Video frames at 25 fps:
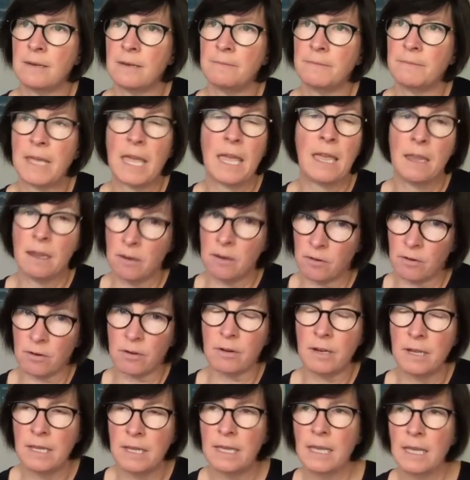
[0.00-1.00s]
anger.
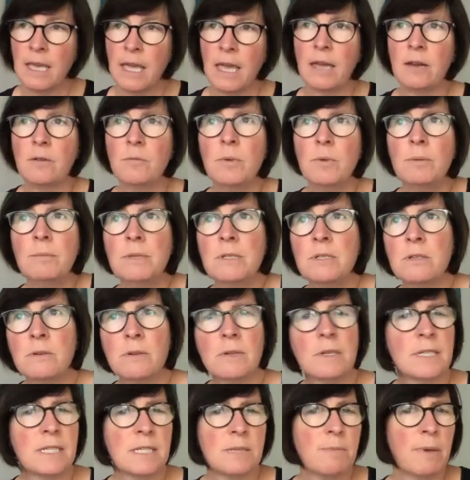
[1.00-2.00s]
And women don't
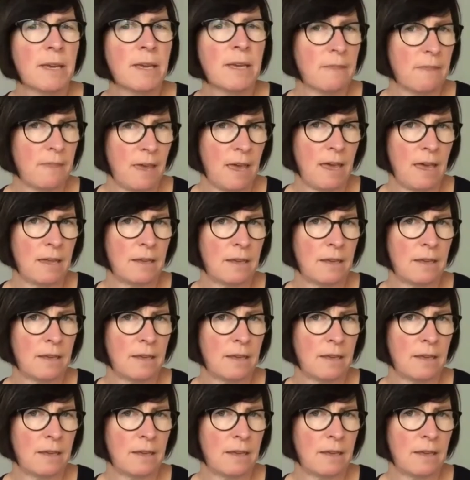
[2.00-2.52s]
expect that.